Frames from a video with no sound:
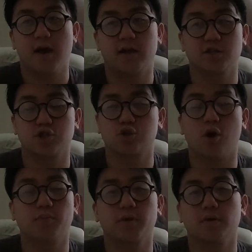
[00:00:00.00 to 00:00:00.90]
and I just
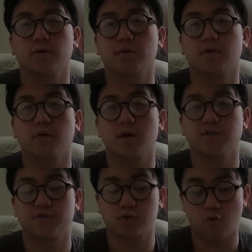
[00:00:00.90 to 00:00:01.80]
stopped because
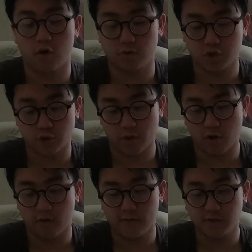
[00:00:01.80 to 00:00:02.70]
of this quote showing
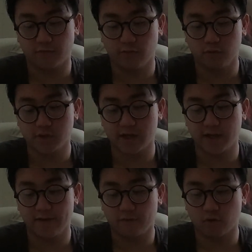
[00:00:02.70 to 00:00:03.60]
off is the fool's
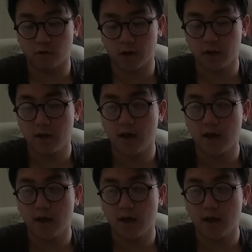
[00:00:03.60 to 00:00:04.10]
idea of glory.